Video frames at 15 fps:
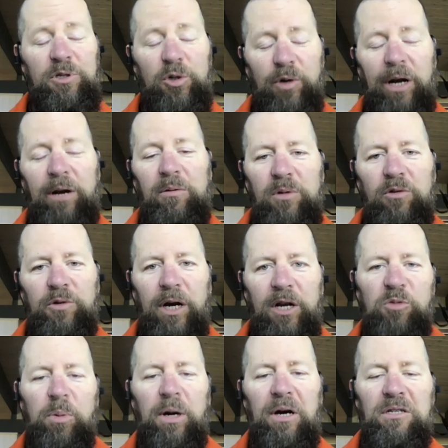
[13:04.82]
a great
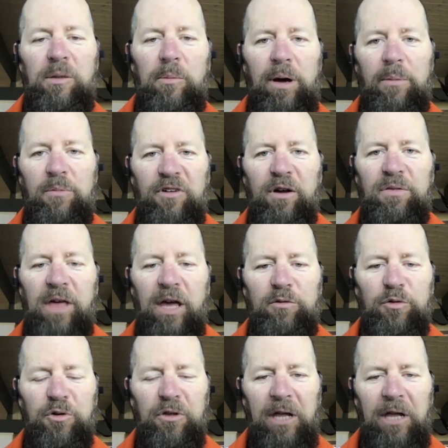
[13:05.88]
experience. I'm very thankful for